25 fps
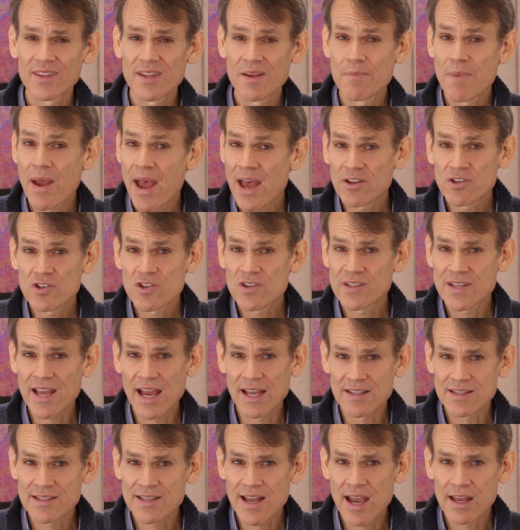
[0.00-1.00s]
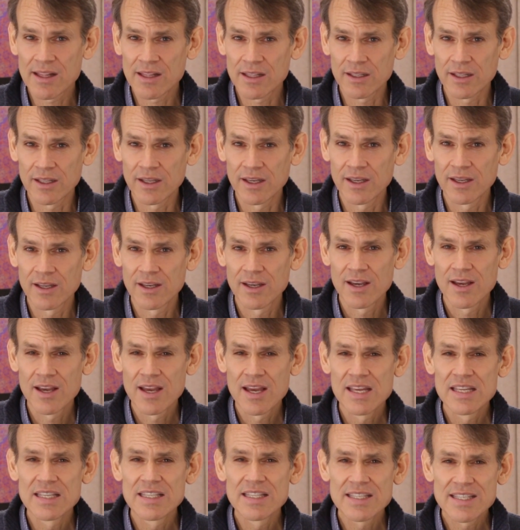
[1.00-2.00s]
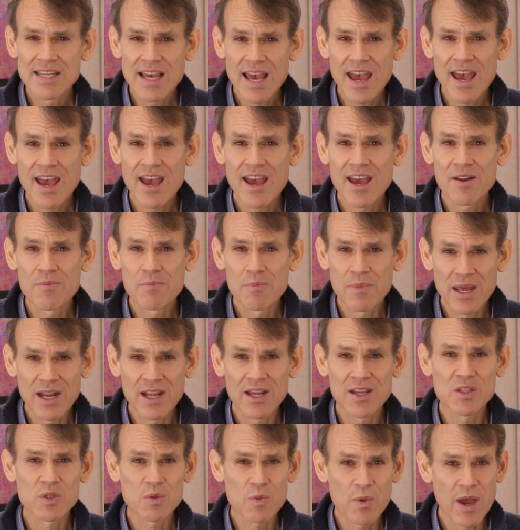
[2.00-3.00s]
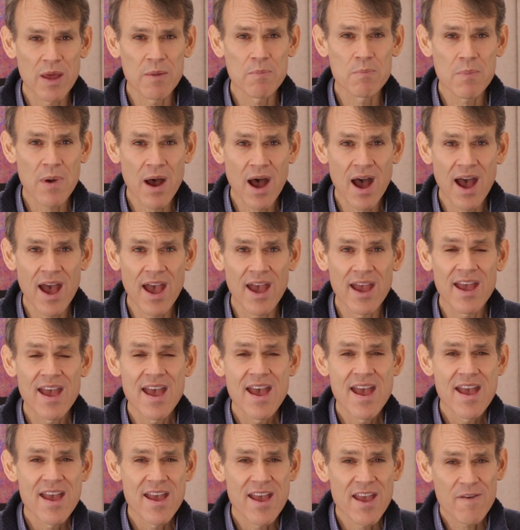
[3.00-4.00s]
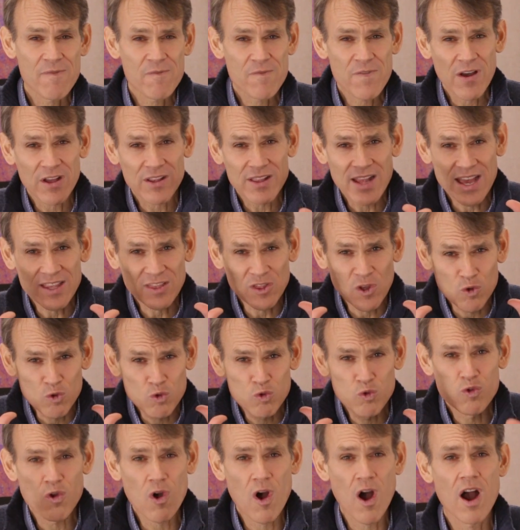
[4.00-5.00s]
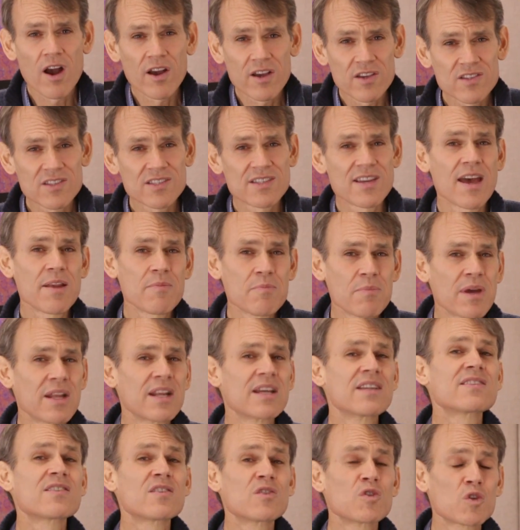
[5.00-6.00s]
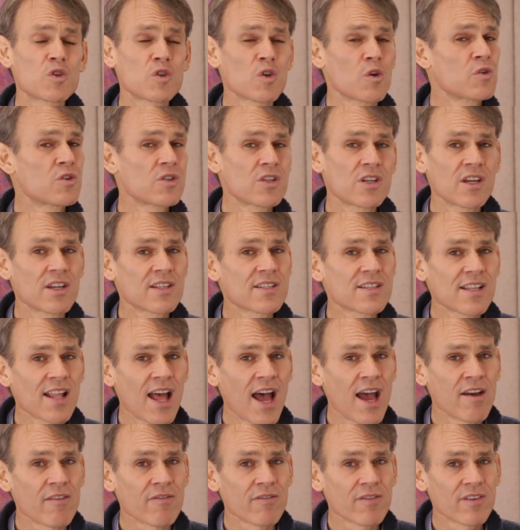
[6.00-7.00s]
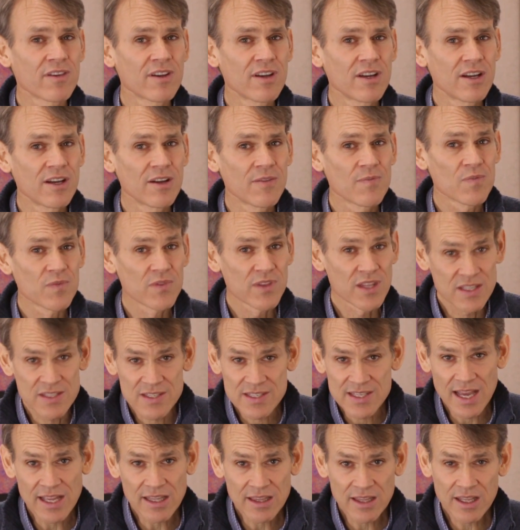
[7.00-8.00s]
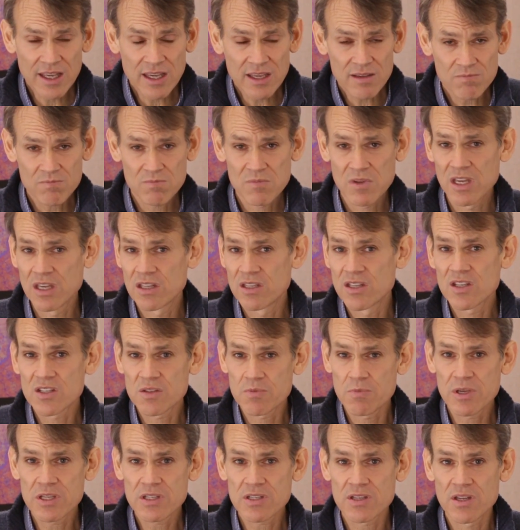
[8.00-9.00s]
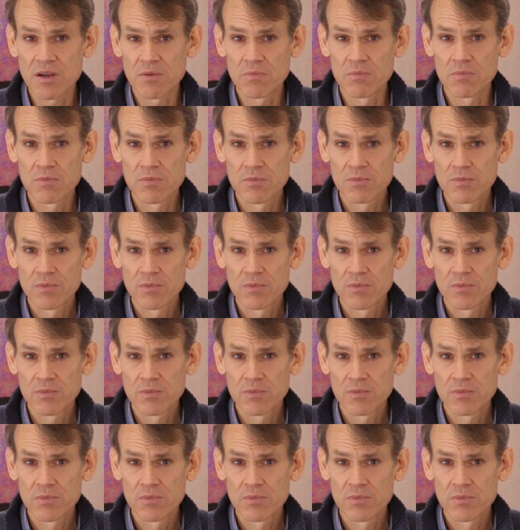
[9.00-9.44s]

The man just sat silently. 10 minutes went by. It felt like the longest 10 minutes in Socheat's life. Then suddenly, he dismissed him.